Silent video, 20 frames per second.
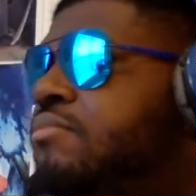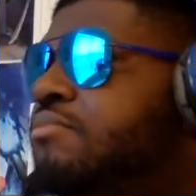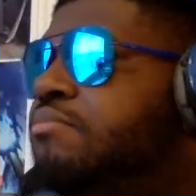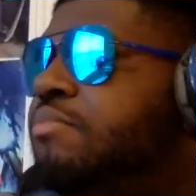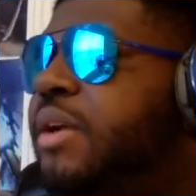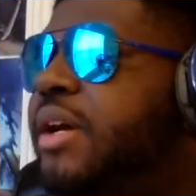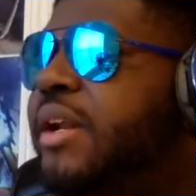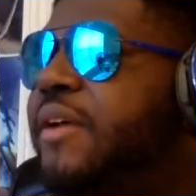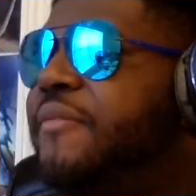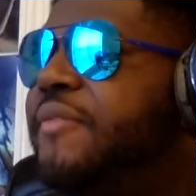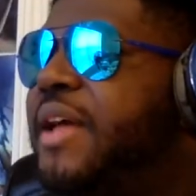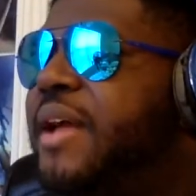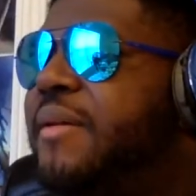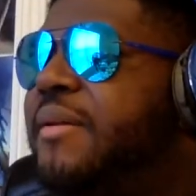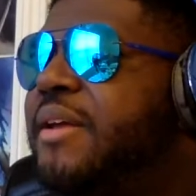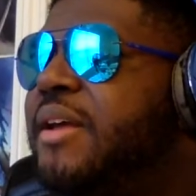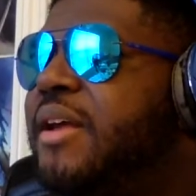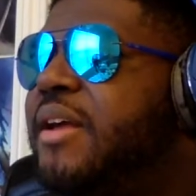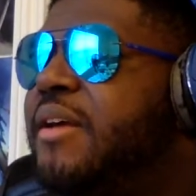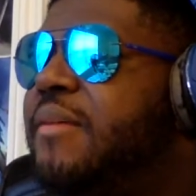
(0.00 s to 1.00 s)
But if
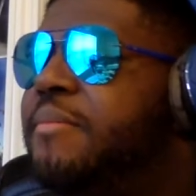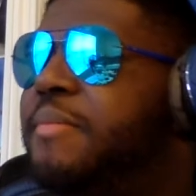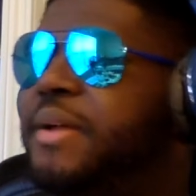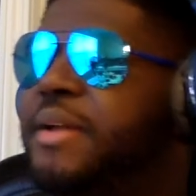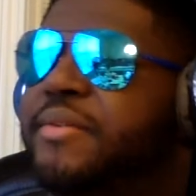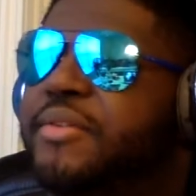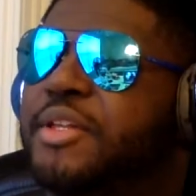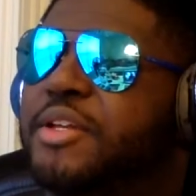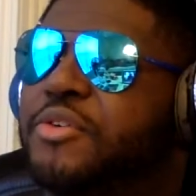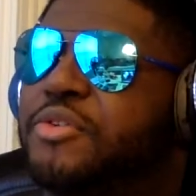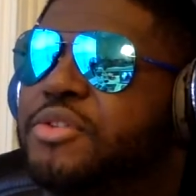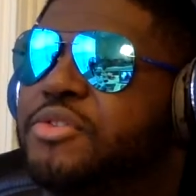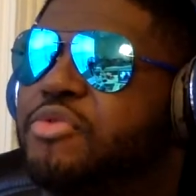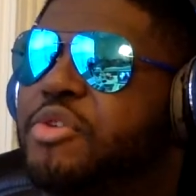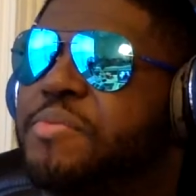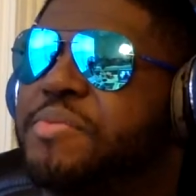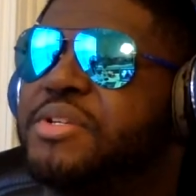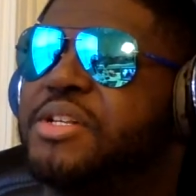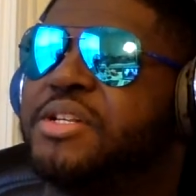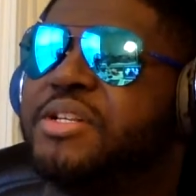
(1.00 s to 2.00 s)
that, but if those
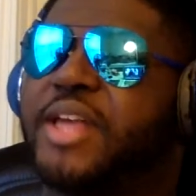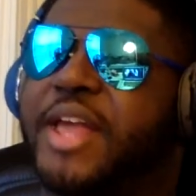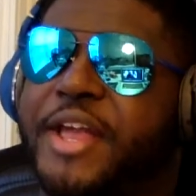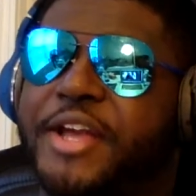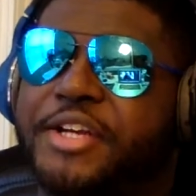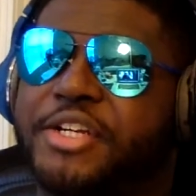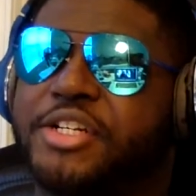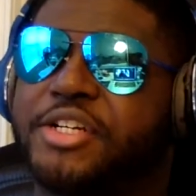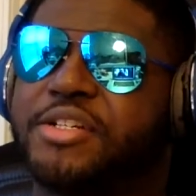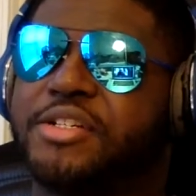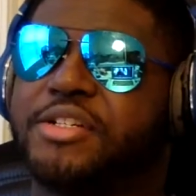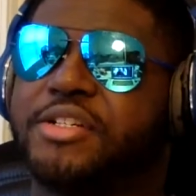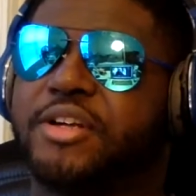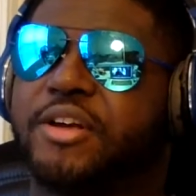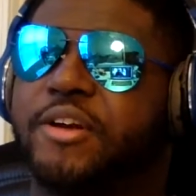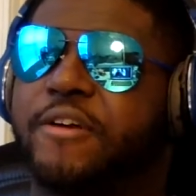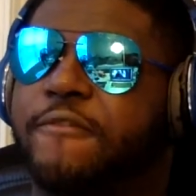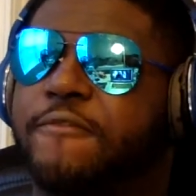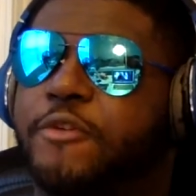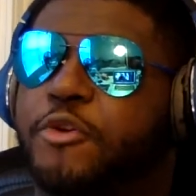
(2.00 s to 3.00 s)
representations
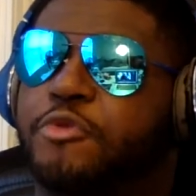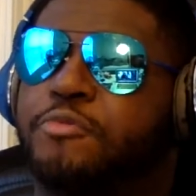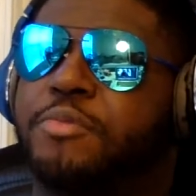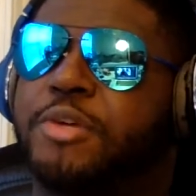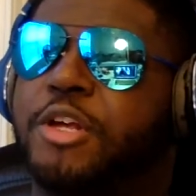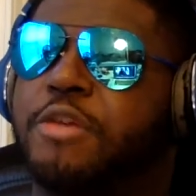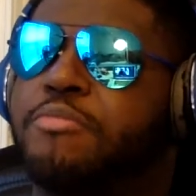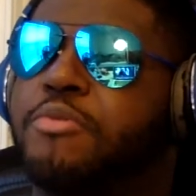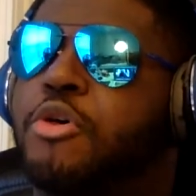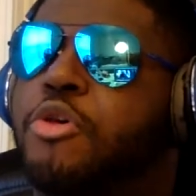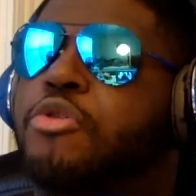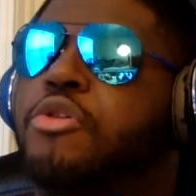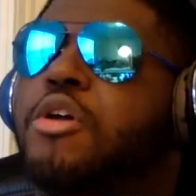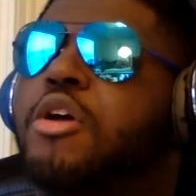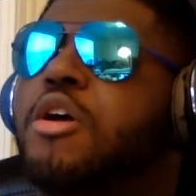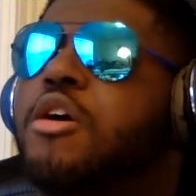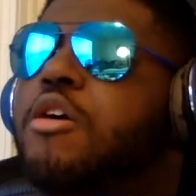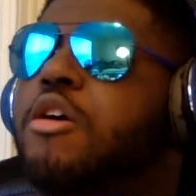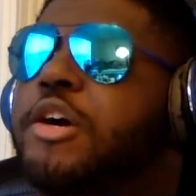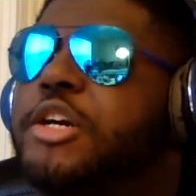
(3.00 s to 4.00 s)
of those people
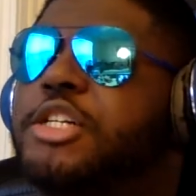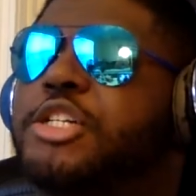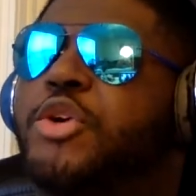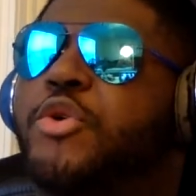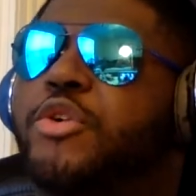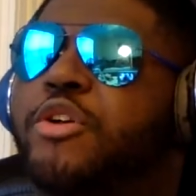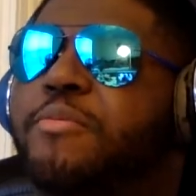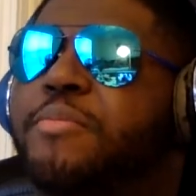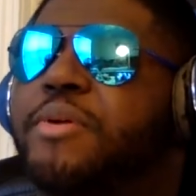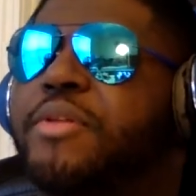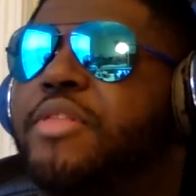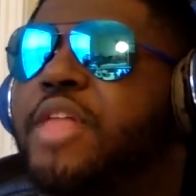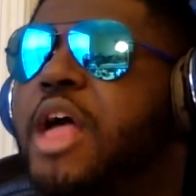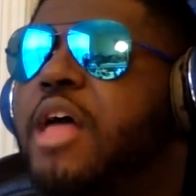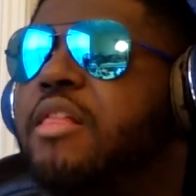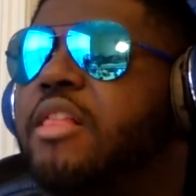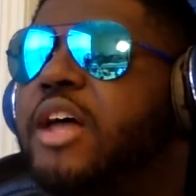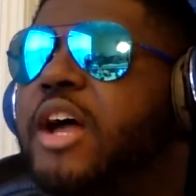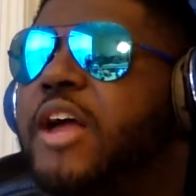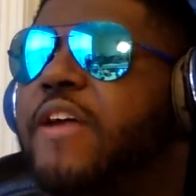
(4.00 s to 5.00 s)
are showing up in
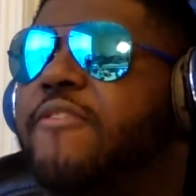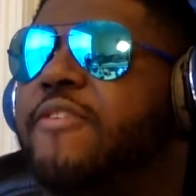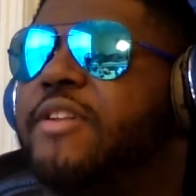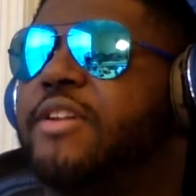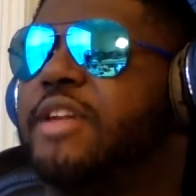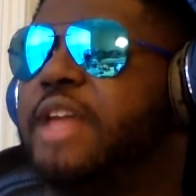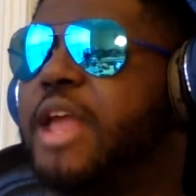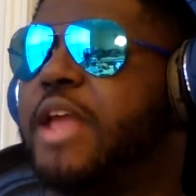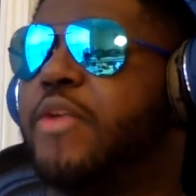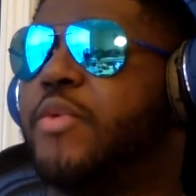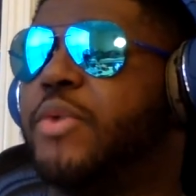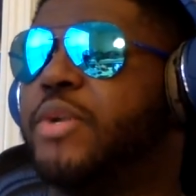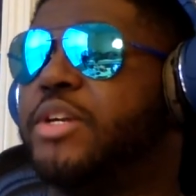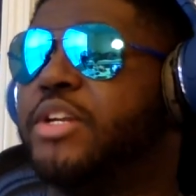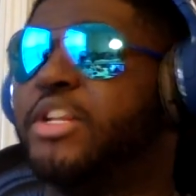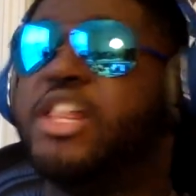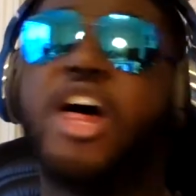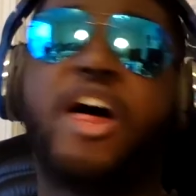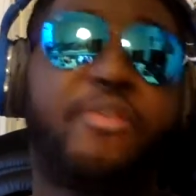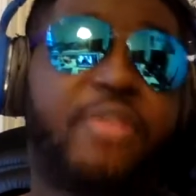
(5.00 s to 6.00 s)
that life and they don't want
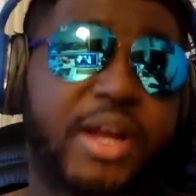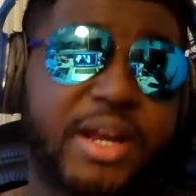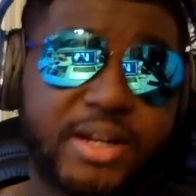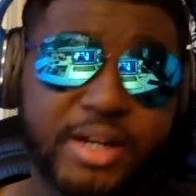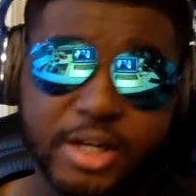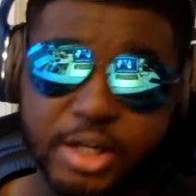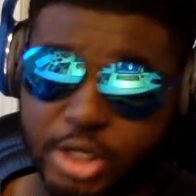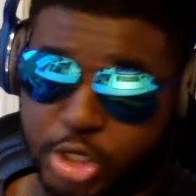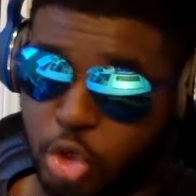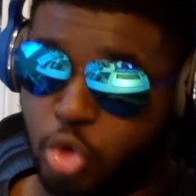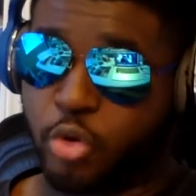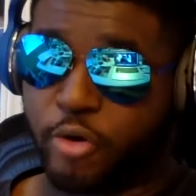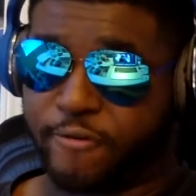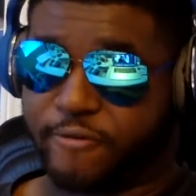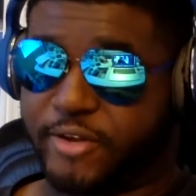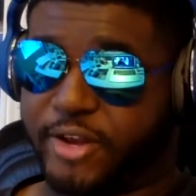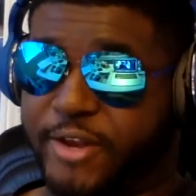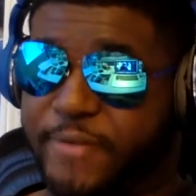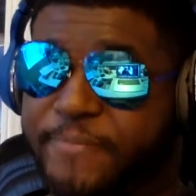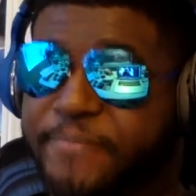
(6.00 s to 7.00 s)
nothing to do
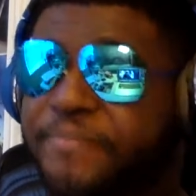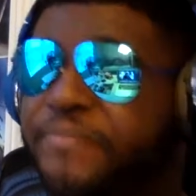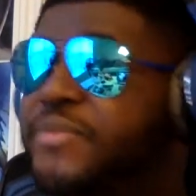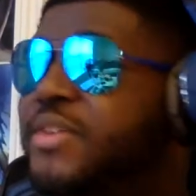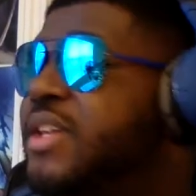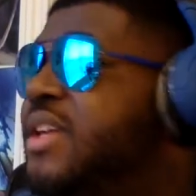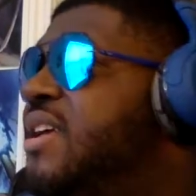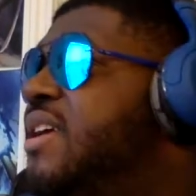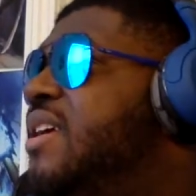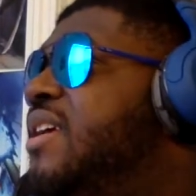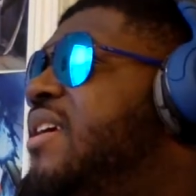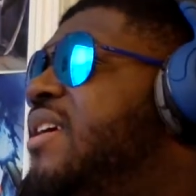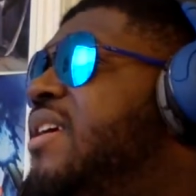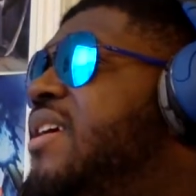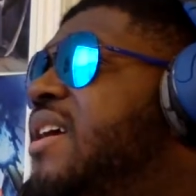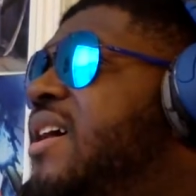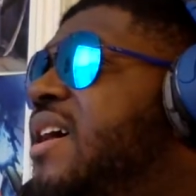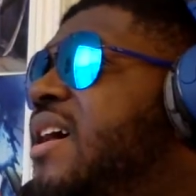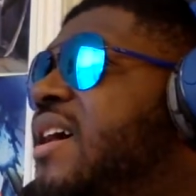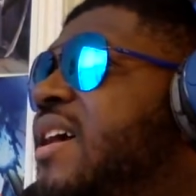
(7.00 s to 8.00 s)
with it,
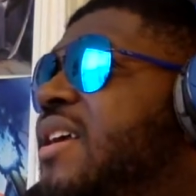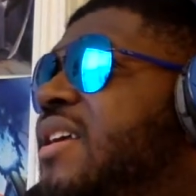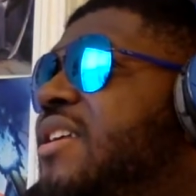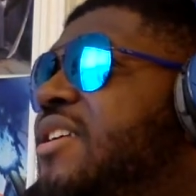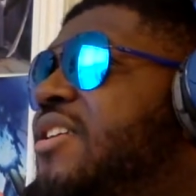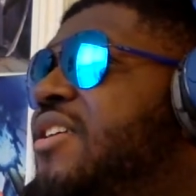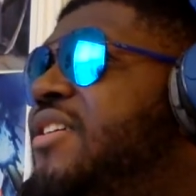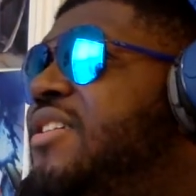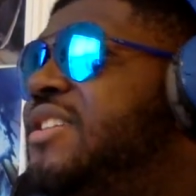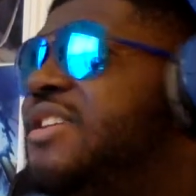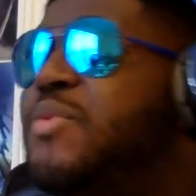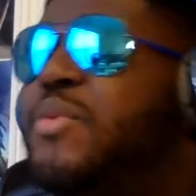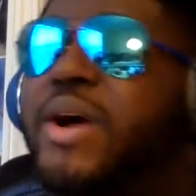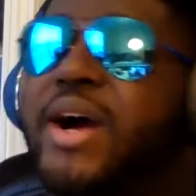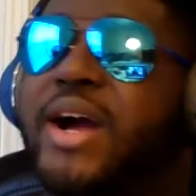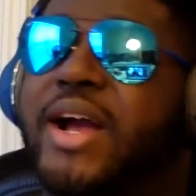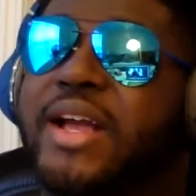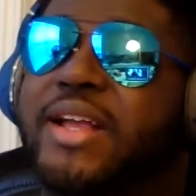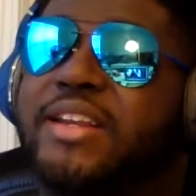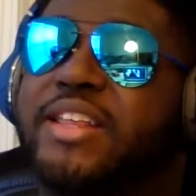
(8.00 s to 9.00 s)
you see
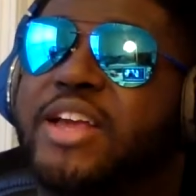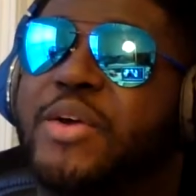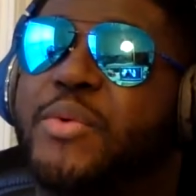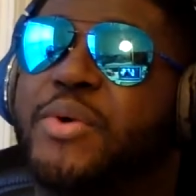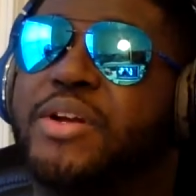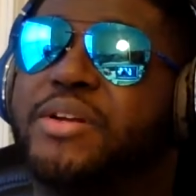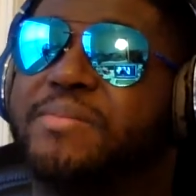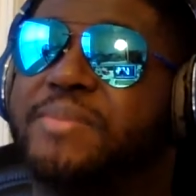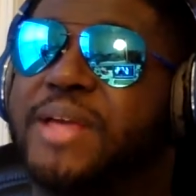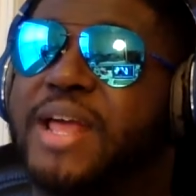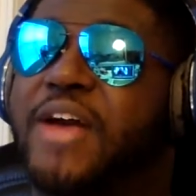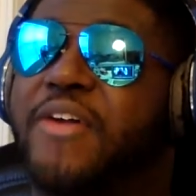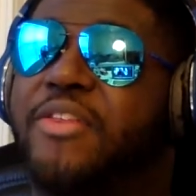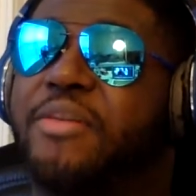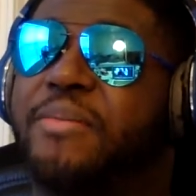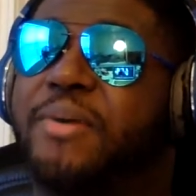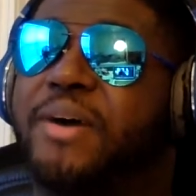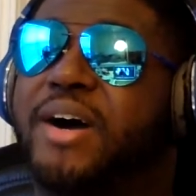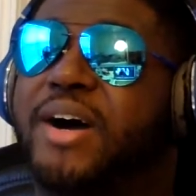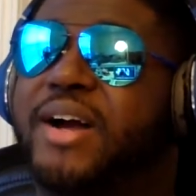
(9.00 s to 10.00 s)
why they want to be out of
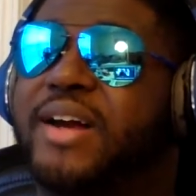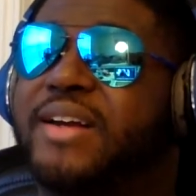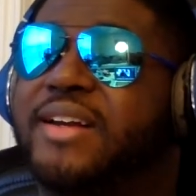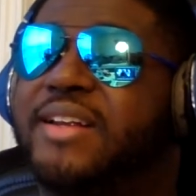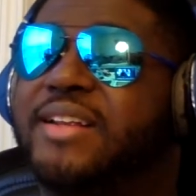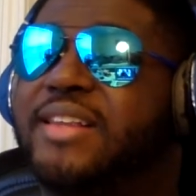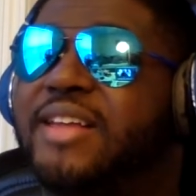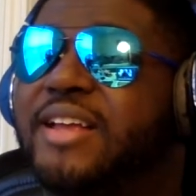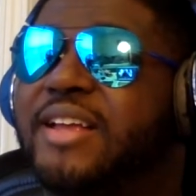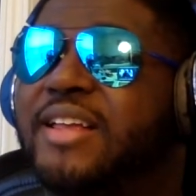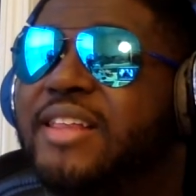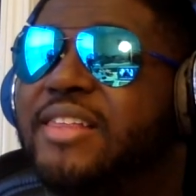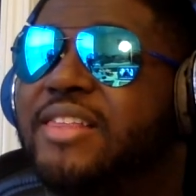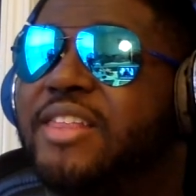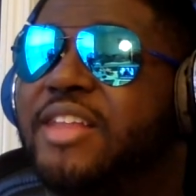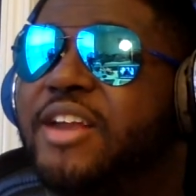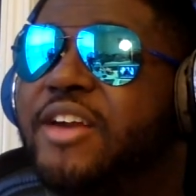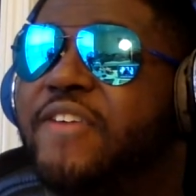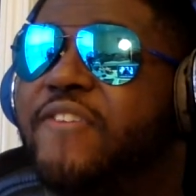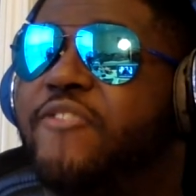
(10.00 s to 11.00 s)
the bond. Like
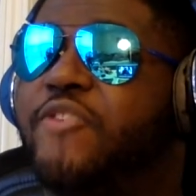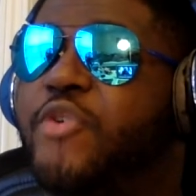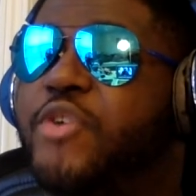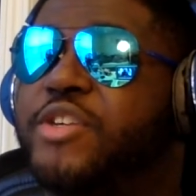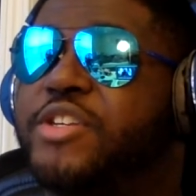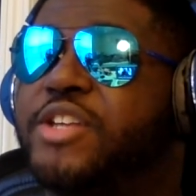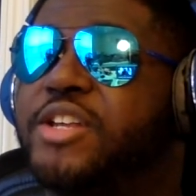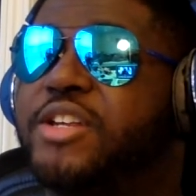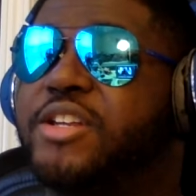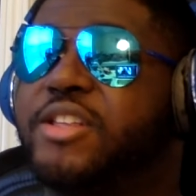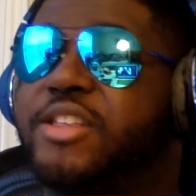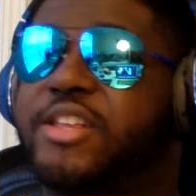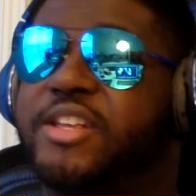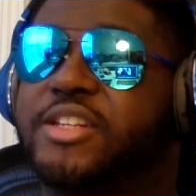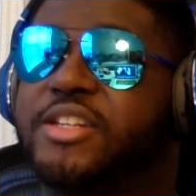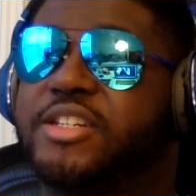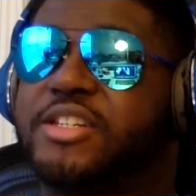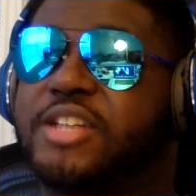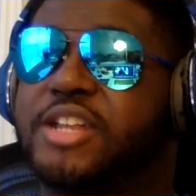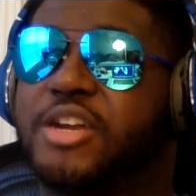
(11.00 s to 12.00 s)
they are forced into
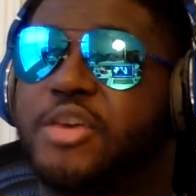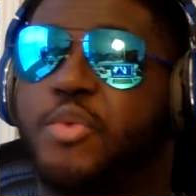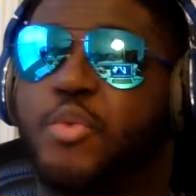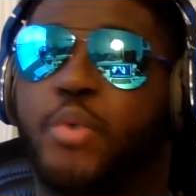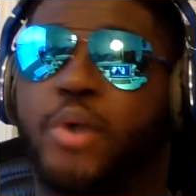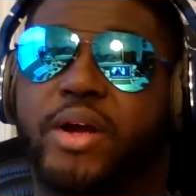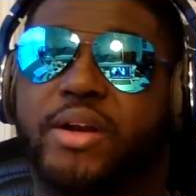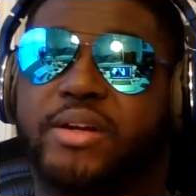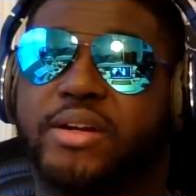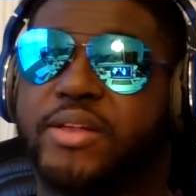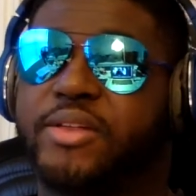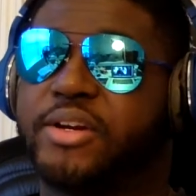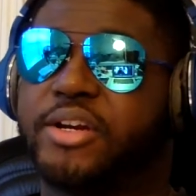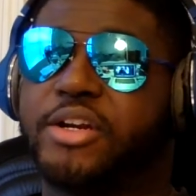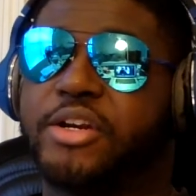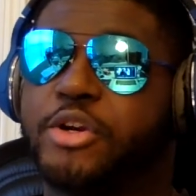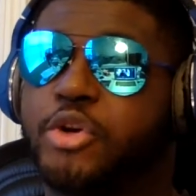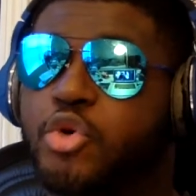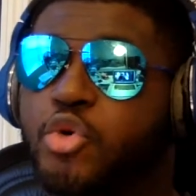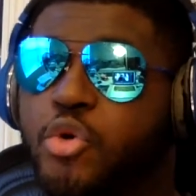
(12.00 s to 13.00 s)
this and they don't want nothing to
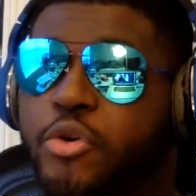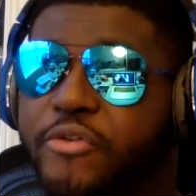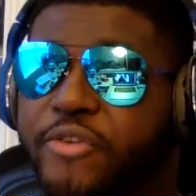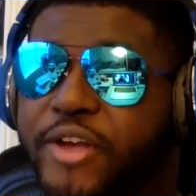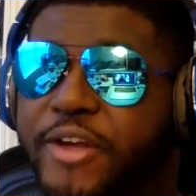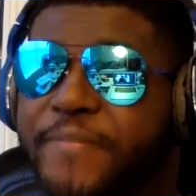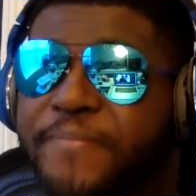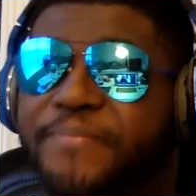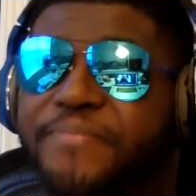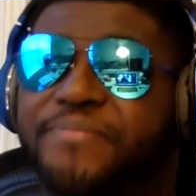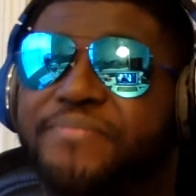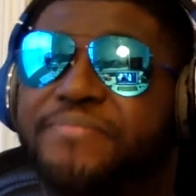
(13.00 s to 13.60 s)
do with it.